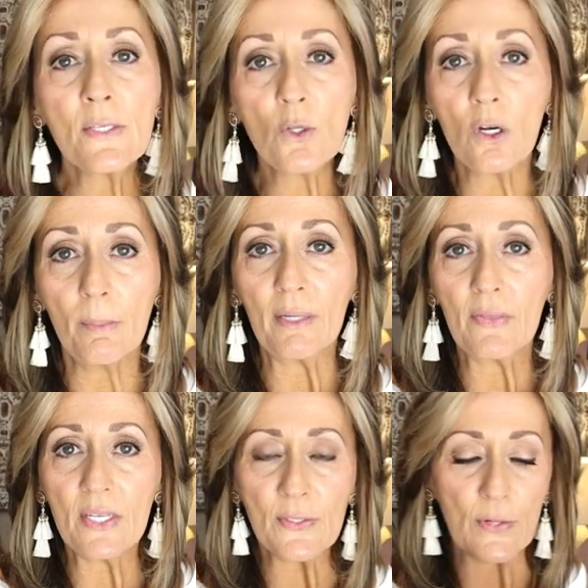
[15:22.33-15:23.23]
Let's talk
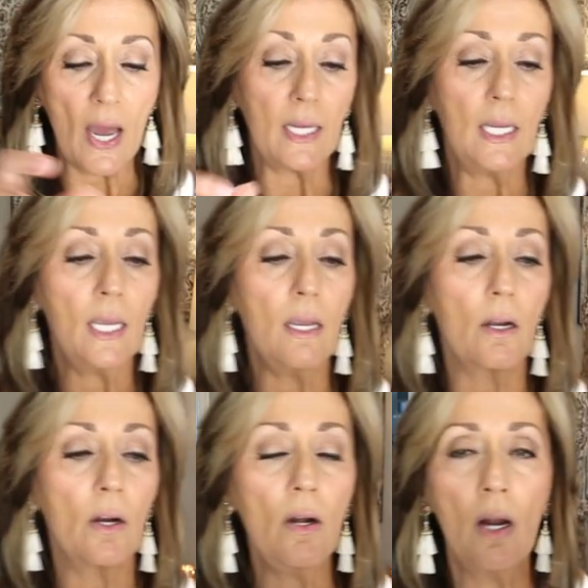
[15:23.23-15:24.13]
about this guy
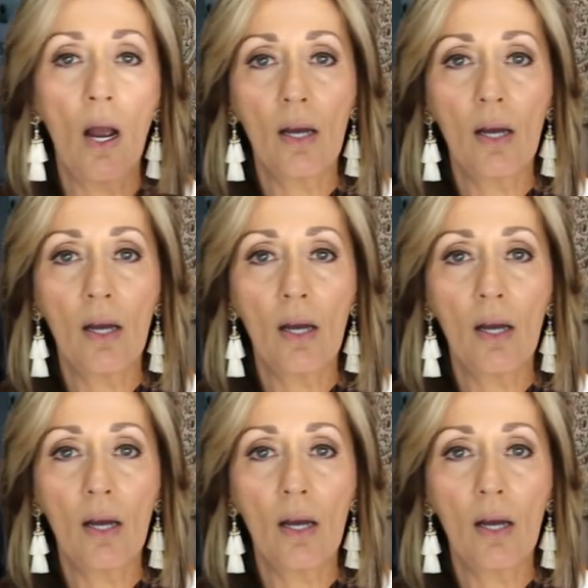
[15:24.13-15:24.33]
here.